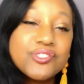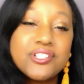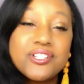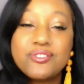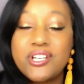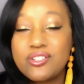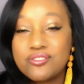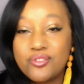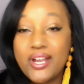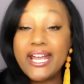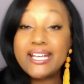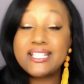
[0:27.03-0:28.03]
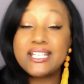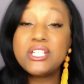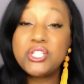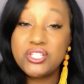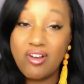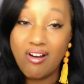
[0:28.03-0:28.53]
singer, dancer, and
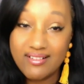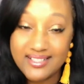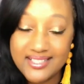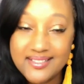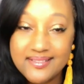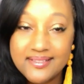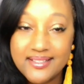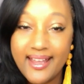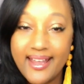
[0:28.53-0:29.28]
teaching artist.